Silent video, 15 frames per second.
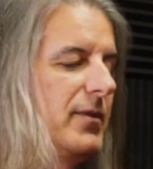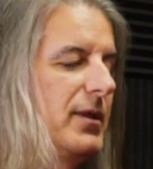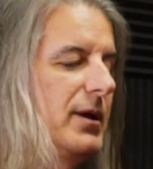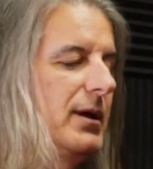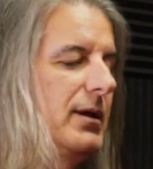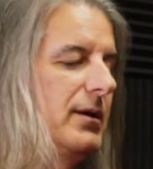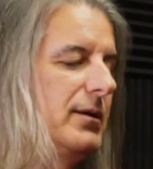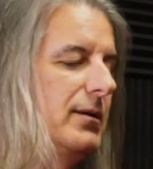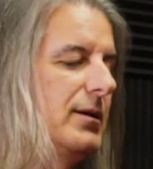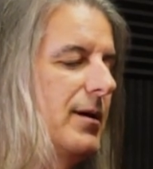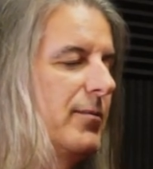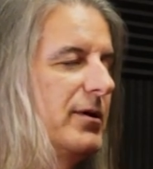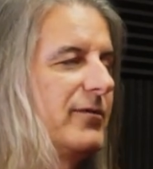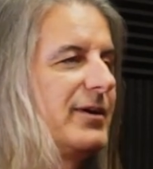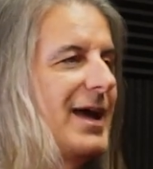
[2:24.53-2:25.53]
the
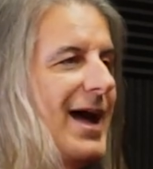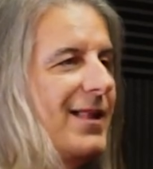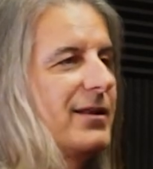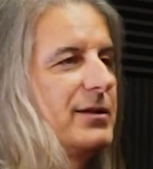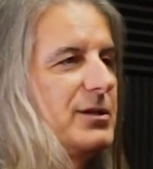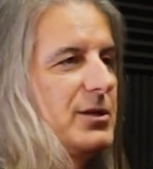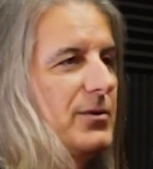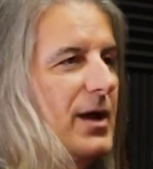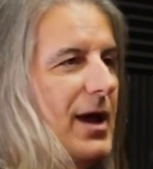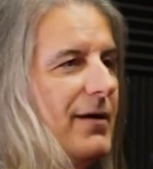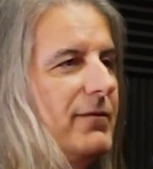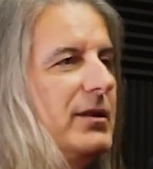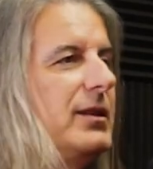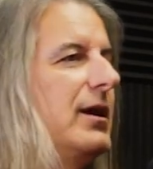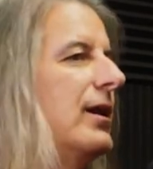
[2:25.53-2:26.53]
number of gallons you
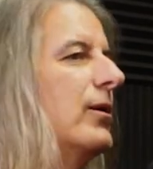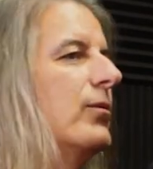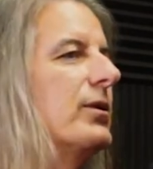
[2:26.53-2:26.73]
have in there,